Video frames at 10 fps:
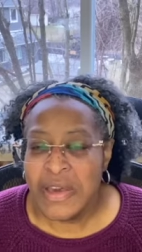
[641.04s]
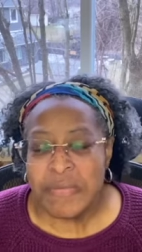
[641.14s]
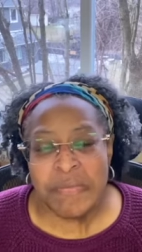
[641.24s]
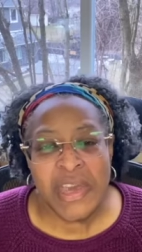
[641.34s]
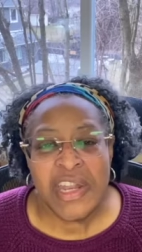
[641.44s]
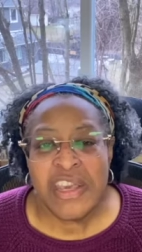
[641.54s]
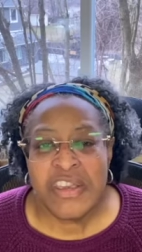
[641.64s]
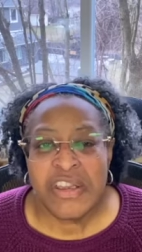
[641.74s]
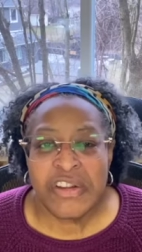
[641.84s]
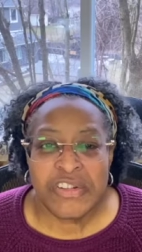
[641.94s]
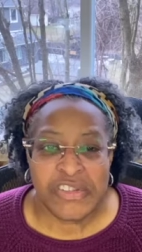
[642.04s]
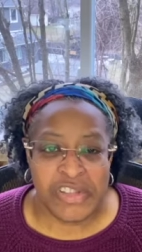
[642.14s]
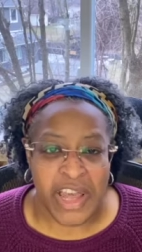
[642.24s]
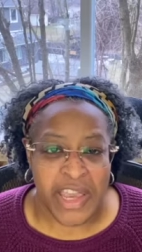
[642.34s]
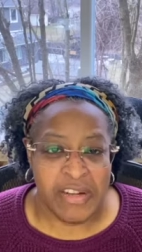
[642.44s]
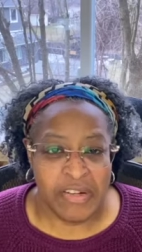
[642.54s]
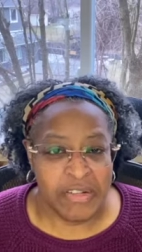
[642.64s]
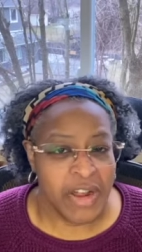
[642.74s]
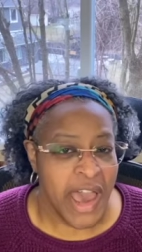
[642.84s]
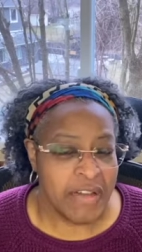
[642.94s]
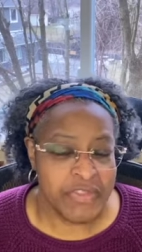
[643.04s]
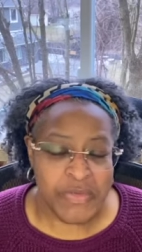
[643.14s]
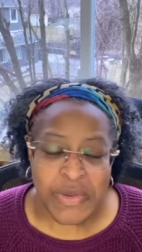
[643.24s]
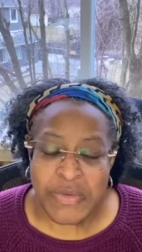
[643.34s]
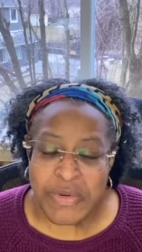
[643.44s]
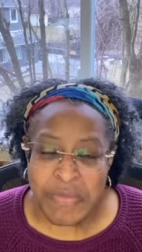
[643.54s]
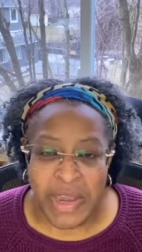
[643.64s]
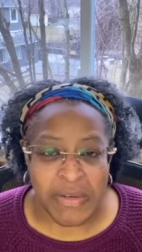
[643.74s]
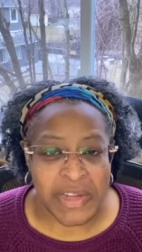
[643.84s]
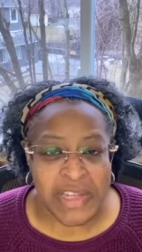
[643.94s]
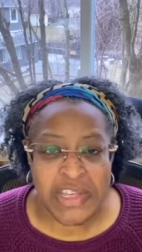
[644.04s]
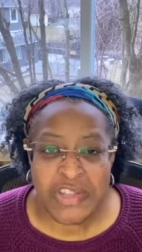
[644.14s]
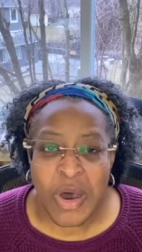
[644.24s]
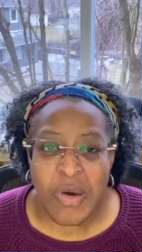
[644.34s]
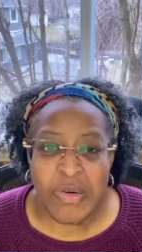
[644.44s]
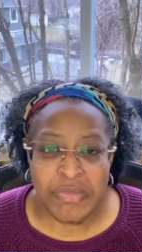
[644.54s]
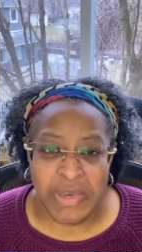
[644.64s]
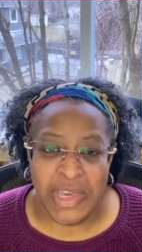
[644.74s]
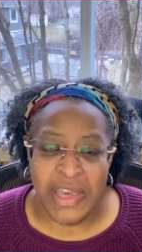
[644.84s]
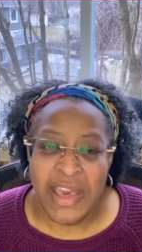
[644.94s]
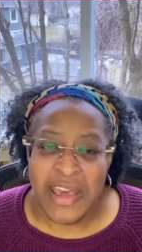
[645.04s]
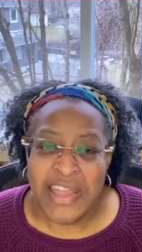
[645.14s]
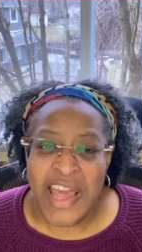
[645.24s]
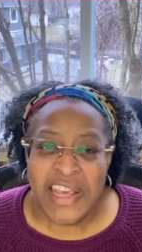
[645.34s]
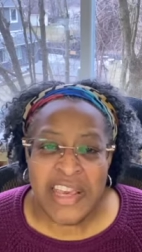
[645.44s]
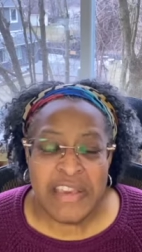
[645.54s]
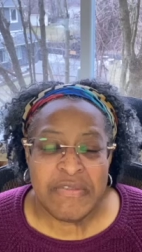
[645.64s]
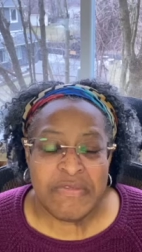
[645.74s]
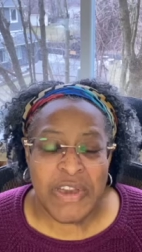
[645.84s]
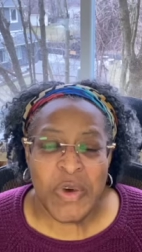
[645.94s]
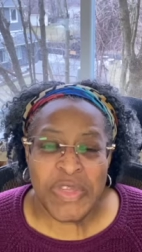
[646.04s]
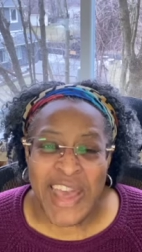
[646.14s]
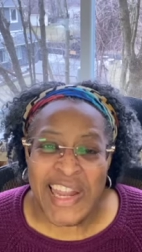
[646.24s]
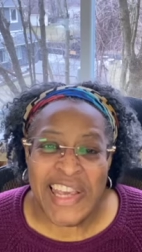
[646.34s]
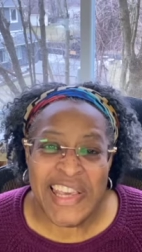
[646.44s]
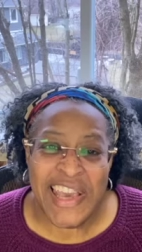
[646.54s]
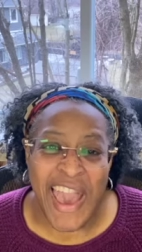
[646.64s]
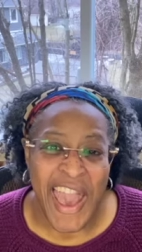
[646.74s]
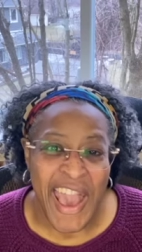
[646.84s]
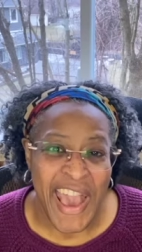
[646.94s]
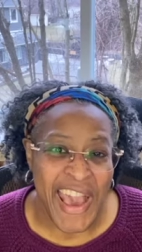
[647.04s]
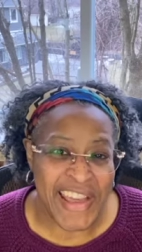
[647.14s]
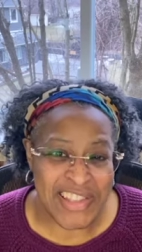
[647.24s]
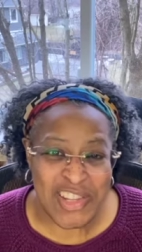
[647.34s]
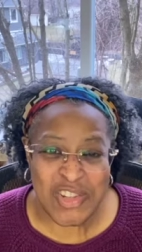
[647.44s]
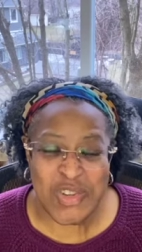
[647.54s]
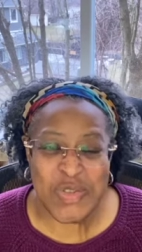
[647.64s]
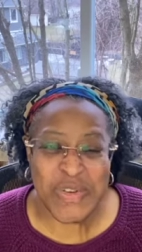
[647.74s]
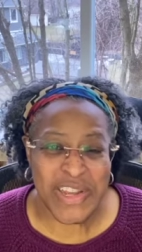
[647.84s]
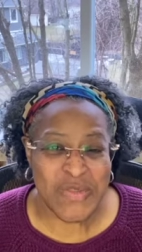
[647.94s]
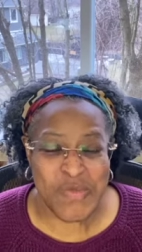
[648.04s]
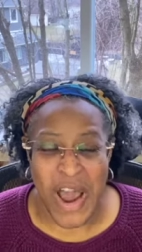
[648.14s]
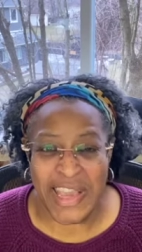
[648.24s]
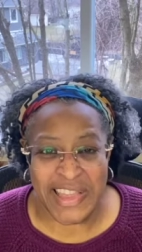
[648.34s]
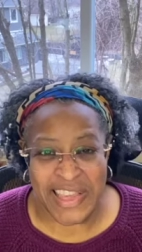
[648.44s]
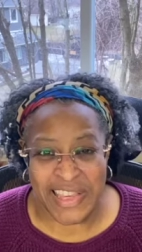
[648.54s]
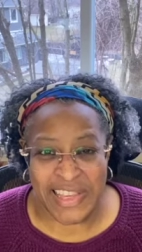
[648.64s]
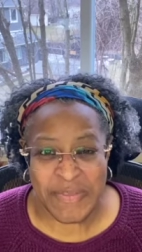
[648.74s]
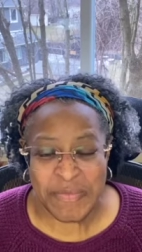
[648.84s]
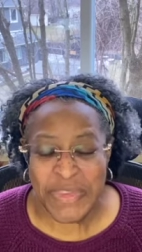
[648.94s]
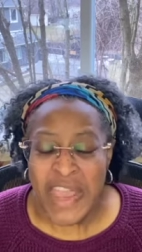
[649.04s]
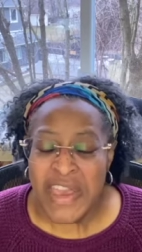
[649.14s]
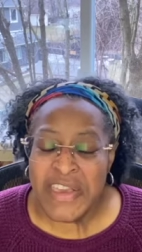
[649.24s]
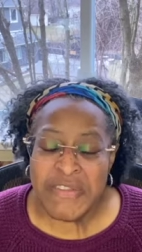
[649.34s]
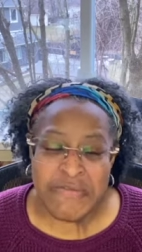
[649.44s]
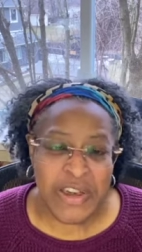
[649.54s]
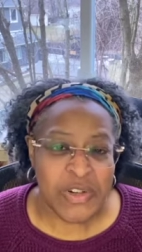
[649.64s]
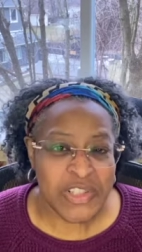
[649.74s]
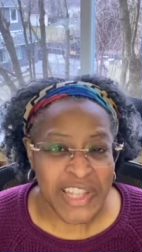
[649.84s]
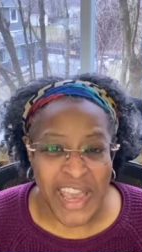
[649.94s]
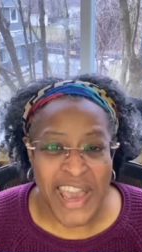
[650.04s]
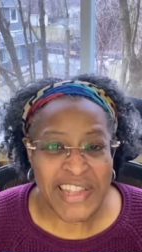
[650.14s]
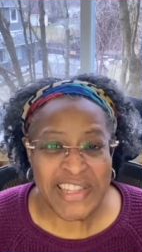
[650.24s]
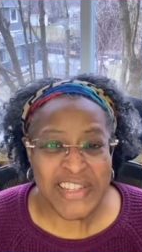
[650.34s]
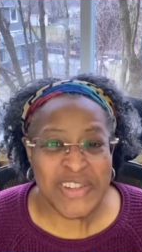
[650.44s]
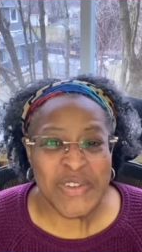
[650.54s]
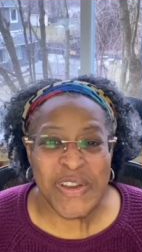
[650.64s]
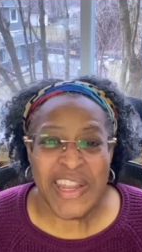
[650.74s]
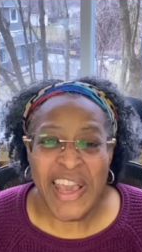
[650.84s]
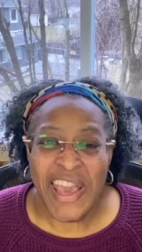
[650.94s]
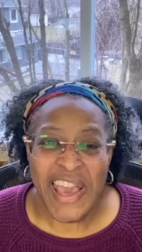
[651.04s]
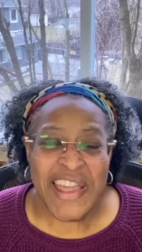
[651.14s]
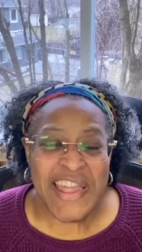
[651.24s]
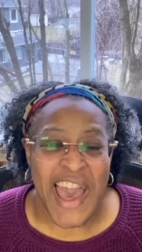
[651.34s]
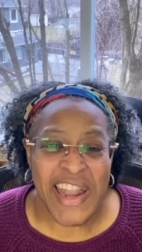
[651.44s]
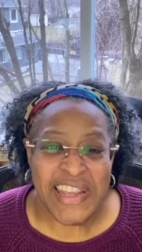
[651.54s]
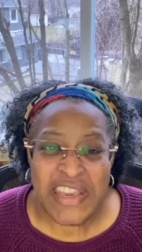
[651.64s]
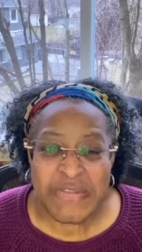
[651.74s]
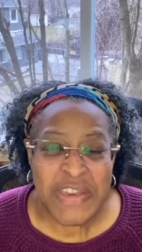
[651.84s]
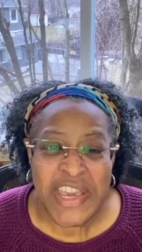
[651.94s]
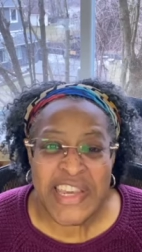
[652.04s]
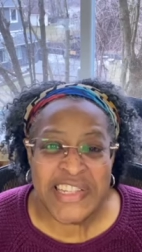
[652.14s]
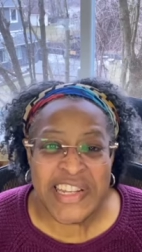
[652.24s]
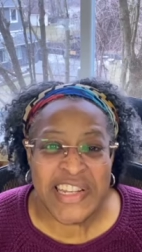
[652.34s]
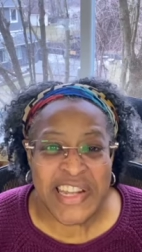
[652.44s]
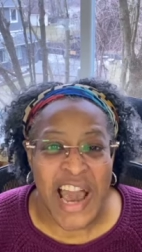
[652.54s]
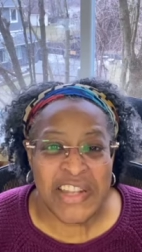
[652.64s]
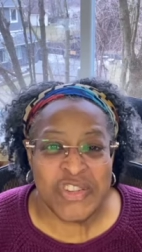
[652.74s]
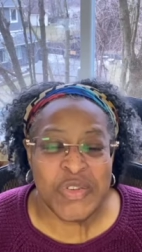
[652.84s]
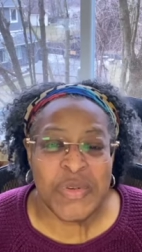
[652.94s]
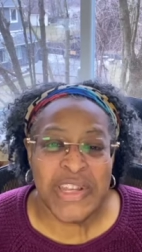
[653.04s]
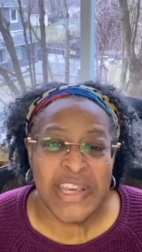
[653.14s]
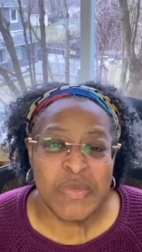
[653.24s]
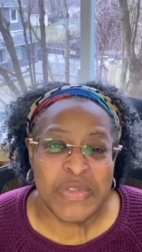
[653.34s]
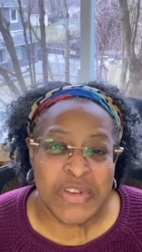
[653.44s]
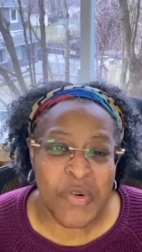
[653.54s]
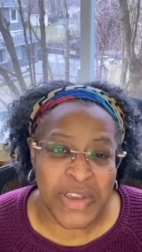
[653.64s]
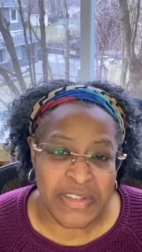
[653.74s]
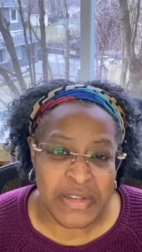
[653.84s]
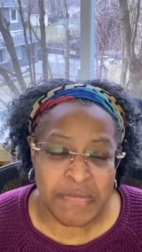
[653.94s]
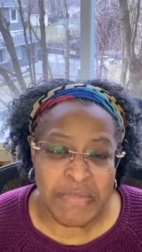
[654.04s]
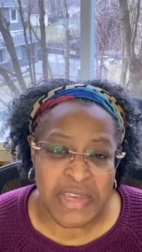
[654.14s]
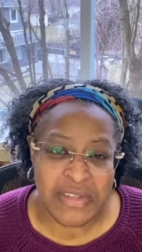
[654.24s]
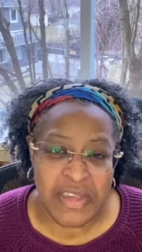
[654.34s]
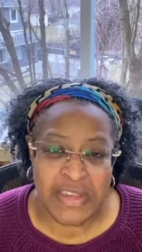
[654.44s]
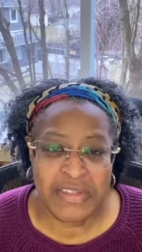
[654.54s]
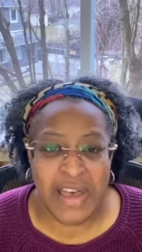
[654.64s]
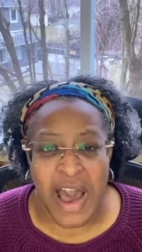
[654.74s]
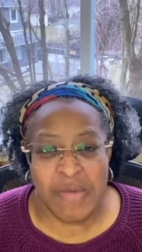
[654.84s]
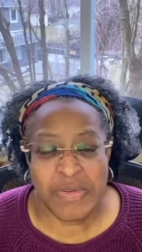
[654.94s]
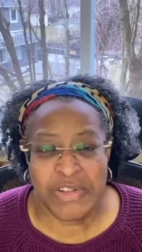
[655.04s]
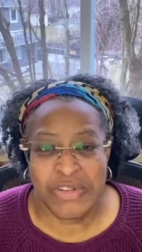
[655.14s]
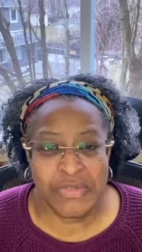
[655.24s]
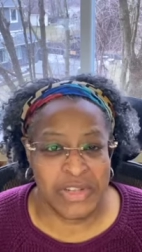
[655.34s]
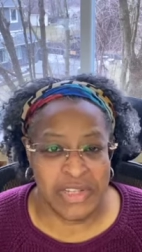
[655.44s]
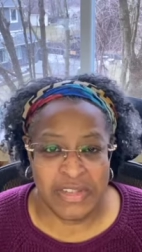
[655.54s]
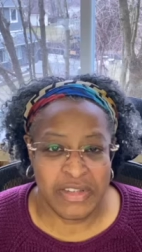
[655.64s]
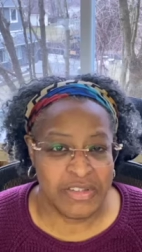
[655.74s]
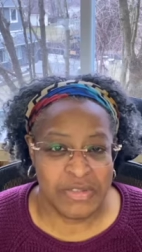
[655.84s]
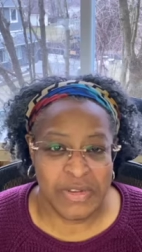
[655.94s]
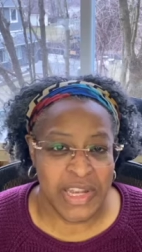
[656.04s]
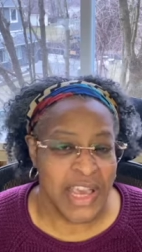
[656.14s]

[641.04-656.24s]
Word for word: Many years later, after we were married, he told me that he felt that he had to do it right then. He felt led to do it, and that if he did not do it, he was going to miss his opportunity to do it.